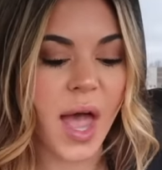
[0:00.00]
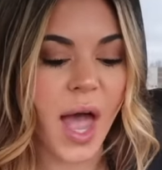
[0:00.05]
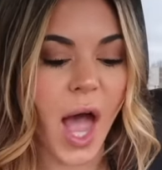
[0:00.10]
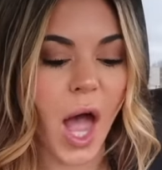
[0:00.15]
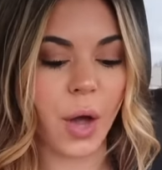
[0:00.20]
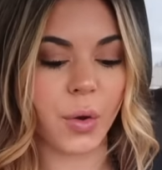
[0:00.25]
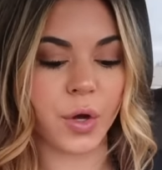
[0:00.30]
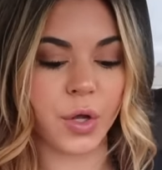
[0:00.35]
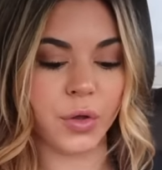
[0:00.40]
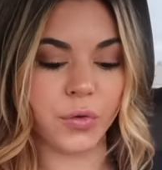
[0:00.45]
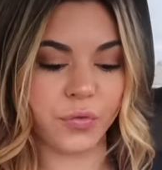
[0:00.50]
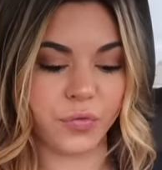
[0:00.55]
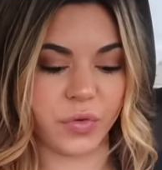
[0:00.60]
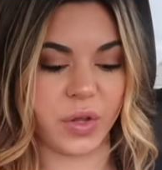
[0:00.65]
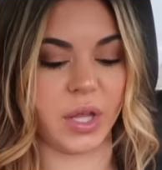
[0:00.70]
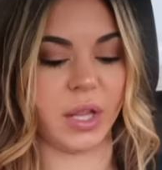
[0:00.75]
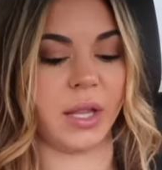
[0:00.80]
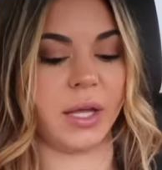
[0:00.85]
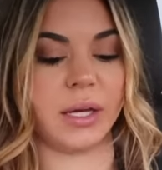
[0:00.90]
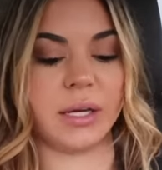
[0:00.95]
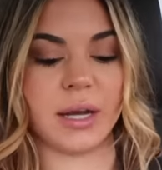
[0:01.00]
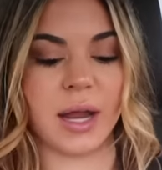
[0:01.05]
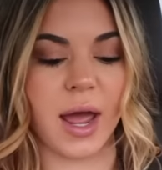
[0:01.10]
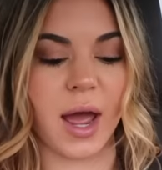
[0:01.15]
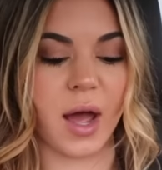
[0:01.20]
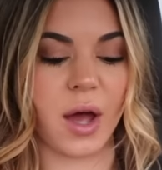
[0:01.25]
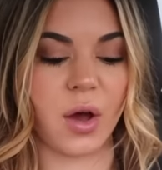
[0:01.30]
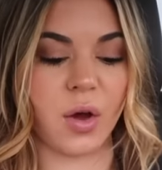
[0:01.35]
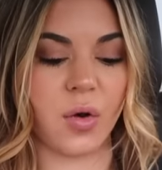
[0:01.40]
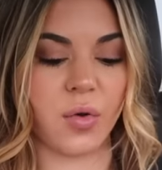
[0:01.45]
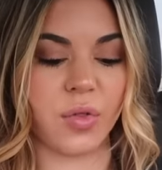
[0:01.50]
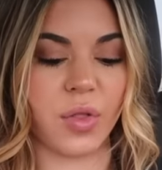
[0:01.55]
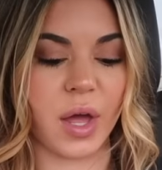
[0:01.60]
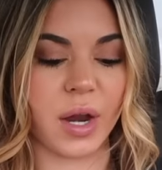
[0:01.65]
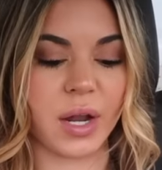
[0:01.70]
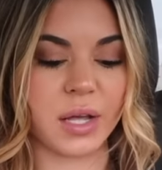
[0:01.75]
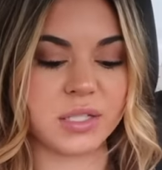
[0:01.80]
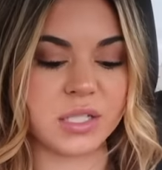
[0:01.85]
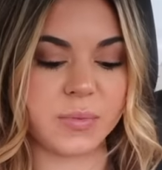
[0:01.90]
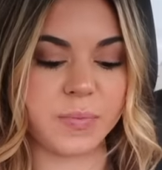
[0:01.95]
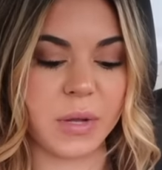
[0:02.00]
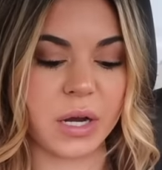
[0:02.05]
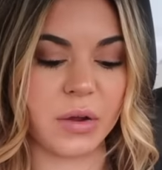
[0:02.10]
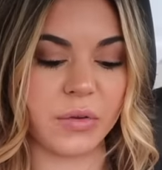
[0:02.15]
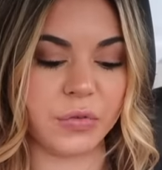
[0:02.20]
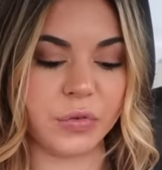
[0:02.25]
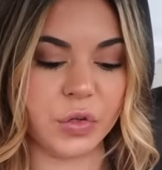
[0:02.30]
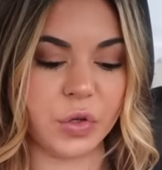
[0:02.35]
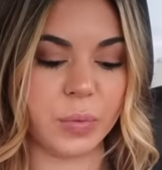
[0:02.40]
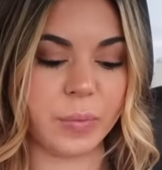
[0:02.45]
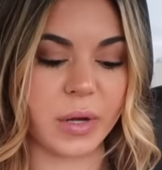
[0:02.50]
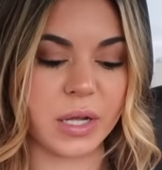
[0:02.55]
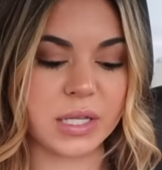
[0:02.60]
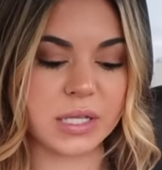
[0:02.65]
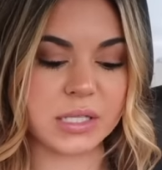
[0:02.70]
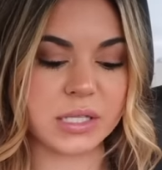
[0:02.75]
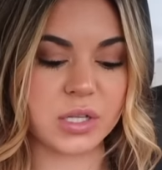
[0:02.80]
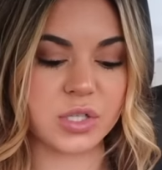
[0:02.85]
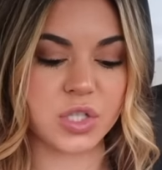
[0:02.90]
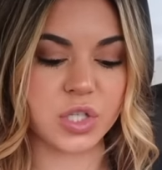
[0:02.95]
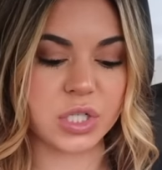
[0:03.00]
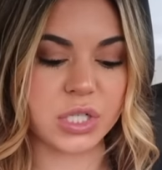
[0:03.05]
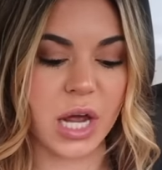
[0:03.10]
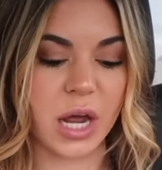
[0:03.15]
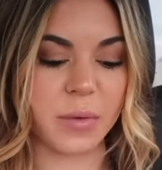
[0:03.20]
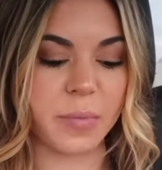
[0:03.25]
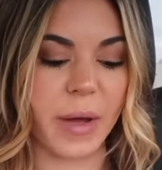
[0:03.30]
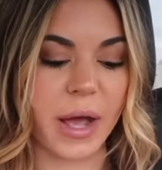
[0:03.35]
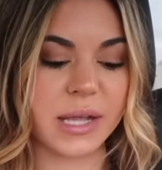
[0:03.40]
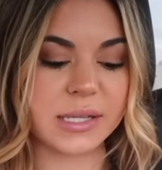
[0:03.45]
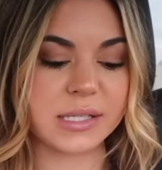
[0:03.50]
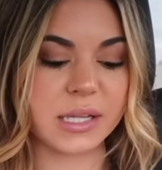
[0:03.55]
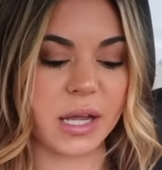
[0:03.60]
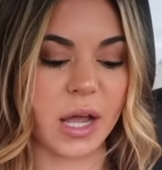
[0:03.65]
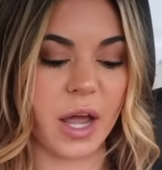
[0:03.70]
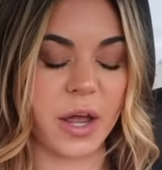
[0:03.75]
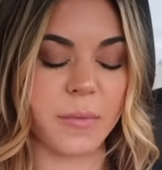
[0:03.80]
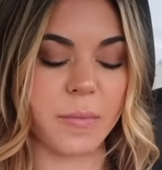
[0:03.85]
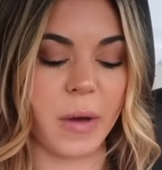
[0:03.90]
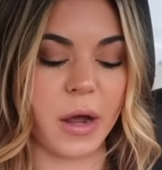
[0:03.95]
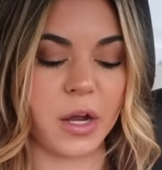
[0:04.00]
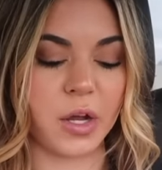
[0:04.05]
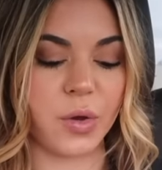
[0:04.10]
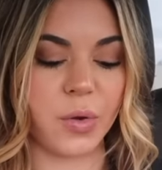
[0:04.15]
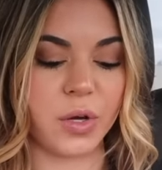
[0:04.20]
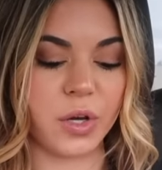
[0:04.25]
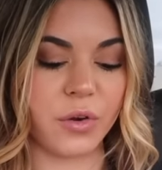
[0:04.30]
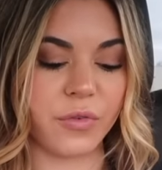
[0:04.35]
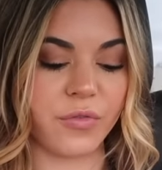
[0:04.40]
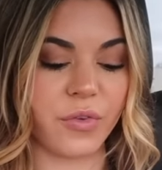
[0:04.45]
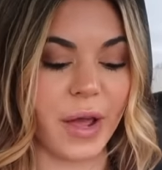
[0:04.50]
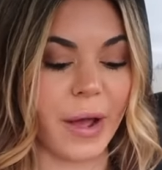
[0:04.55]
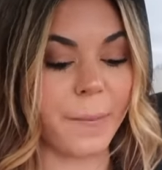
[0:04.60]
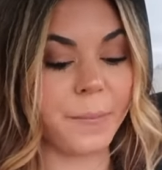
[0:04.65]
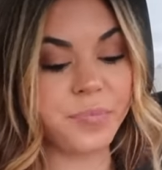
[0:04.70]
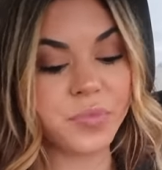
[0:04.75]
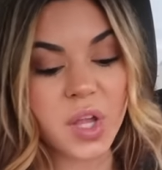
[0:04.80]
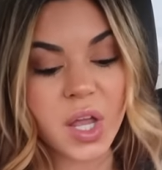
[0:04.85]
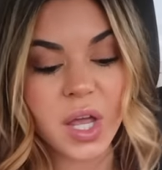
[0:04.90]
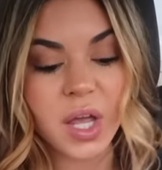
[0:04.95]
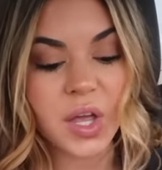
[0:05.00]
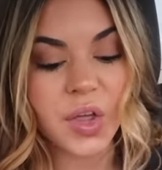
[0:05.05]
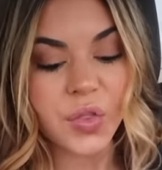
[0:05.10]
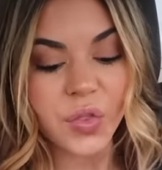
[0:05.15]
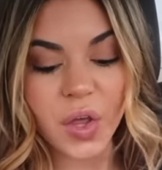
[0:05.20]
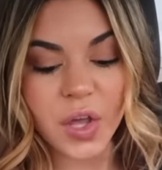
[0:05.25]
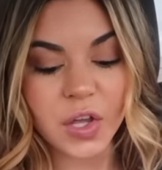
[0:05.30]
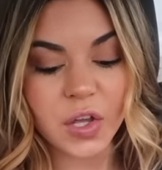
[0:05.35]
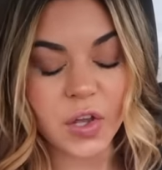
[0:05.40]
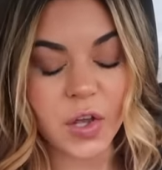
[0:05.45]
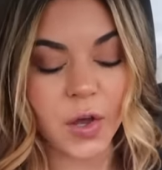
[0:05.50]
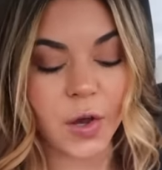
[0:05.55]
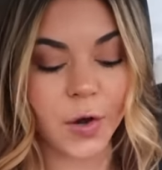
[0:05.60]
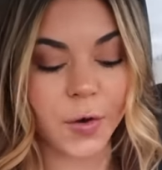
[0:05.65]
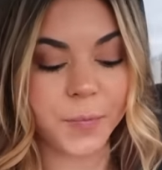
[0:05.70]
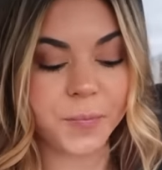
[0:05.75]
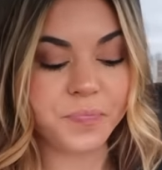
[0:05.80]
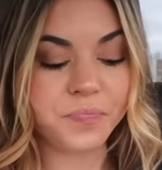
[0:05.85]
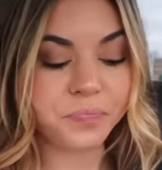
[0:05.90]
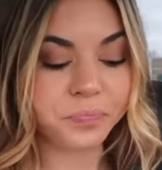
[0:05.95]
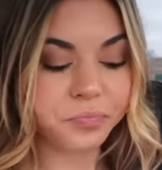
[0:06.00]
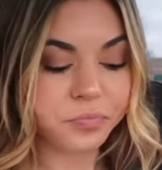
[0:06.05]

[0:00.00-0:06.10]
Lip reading: How are you feeling now that it's been a few months since your dad passing? I admire you and your fam. Thank you.